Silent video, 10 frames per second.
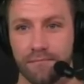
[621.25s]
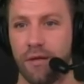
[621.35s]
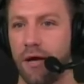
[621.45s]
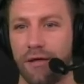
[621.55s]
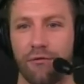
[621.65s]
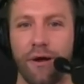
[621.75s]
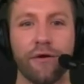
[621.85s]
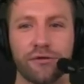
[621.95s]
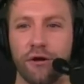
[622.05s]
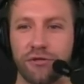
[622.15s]
uh, the
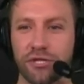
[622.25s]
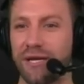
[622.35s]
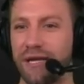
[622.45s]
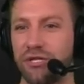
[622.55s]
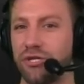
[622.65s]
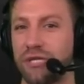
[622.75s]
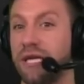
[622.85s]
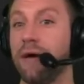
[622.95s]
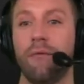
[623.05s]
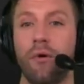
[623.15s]
Raiders aren't just going to just
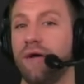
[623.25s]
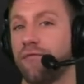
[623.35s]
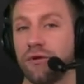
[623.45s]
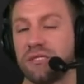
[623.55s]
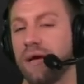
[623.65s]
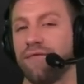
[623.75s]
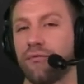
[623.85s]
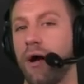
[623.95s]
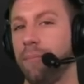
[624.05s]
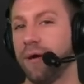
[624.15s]
give him away for a seventh
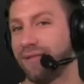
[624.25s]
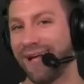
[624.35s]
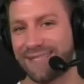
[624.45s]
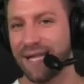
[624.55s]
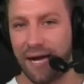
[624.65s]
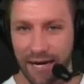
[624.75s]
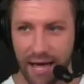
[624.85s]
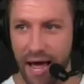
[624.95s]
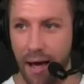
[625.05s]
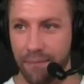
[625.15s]
round pick. That's not going
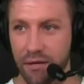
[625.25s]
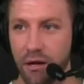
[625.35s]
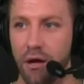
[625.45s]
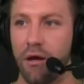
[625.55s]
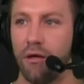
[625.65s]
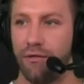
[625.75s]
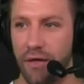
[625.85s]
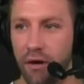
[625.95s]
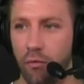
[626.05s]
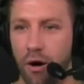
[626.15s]
to happen.
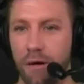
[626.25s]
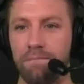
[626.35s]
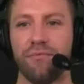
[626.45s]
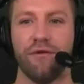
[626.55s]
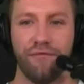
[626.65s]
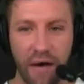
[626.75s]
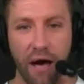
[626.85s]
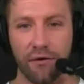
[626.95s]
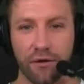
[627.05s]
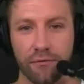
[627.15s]
They want the
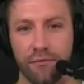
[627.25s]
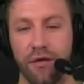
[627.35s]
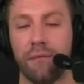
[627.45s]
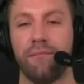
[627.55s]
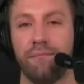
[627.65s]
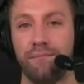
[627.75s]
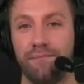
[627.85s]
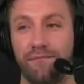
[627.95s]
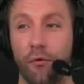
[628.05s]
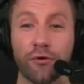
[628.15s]
value, the
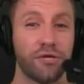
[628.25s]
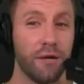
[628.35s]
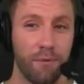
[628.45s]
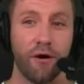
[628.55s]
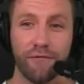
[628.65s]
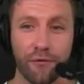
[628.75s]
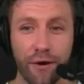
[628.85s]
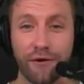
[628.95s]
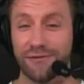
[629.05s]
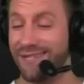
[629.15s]
fortunate part for the
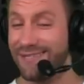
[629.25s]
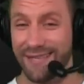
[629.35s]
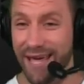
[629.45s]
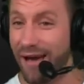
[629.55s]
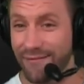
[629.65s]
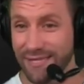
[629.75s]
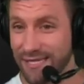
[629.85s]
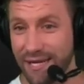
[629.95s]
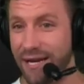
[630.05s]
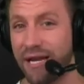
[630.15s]
Raiders is they haven't
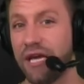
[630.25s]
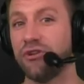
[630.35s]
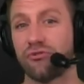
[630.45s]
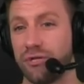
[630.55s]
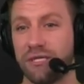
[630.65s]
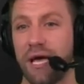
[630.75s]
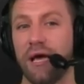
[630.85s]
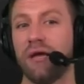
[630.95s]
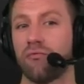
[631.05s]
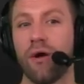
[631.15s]
seen any interest
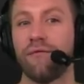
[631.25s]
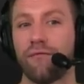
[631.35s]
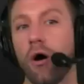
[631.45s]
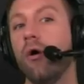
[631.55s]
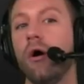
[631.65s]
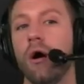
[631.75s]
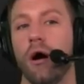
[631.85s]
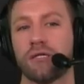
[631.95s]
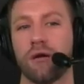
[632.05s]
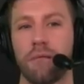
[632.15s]
yet in Renfrow.
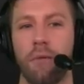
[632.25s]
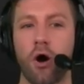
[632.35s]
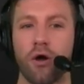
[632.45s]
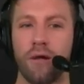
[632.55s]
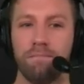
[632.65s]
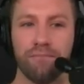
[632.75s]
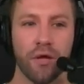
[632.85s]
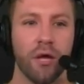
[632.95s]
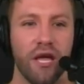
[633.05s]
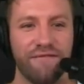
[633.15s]
Let's go to Martin.
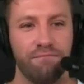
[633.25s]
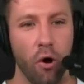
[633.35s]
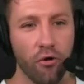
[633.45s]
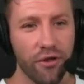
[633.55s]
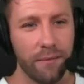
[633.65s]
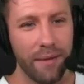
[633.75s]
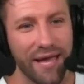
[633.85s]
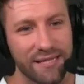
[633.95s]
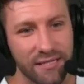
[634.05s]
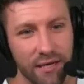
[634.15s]
If Bolden
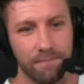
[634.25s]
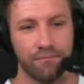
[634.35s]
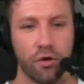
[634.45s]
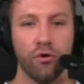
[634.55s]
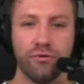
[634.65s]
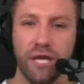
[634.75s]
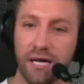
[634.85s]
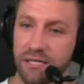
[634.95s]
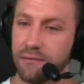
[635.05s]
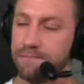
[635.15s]
makes it, who
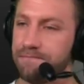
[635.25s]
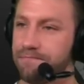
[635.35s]
doesn't?